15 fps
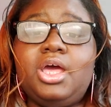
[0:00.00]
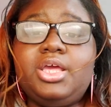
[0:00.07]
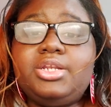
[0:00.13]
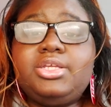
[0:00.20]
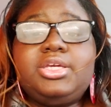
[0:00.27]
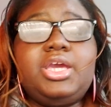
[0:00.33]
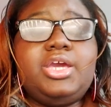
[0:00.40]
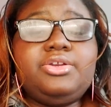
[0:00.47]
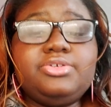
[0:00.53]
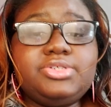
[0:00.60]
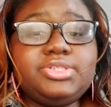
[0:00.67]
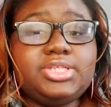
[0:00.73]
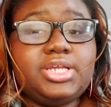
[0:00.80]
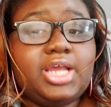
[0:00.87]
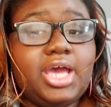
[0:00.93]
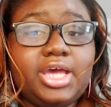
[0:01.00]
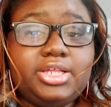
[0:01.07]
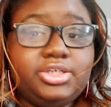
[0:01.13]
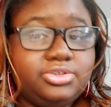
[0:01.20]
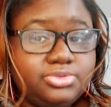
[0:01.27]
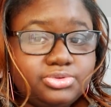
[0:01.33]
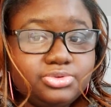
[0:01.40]
Indicators that I
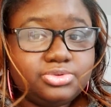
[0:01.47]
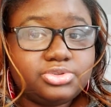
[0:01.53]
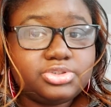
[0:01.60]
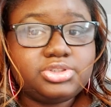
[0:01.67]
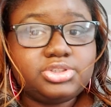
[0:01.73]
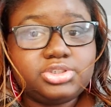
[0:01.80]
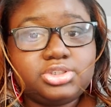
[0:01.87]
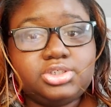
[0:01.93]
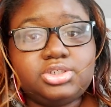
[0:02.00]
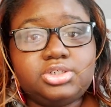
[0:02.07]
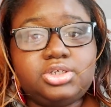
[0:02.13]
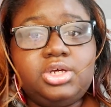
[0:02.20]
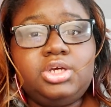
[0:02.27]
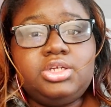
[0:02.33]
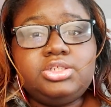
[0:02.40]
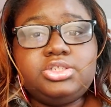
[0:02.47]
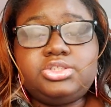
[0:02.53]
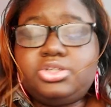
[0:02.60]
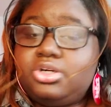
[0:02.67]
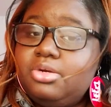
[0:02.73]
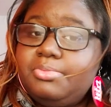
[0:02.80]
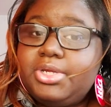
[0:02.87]
use to
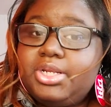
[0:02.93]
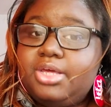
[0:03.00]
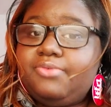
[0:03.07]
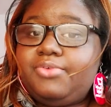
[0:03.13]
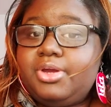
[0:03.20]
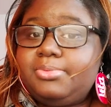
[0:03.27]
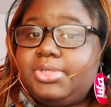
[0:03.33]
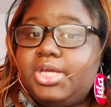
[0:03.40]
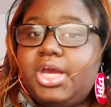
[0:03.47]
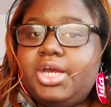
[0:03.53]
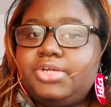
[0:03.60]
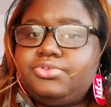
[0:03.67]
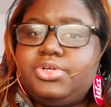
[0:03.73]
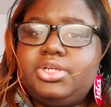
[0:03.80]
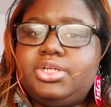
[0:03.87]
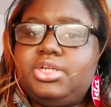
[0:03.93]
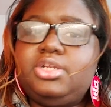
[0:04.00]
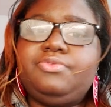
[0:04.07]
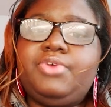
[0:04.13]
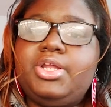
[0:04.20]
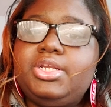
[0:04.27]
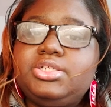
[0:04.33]
determine if I'm dehydrated and
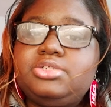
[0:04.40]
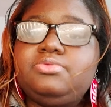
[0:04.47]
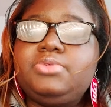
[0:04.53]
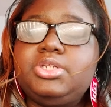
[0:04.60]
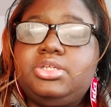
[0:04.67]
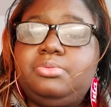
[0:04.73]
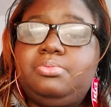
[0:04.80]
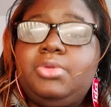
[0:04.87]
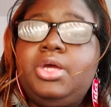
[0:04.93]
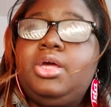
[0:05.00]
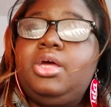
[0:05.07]
if I need to really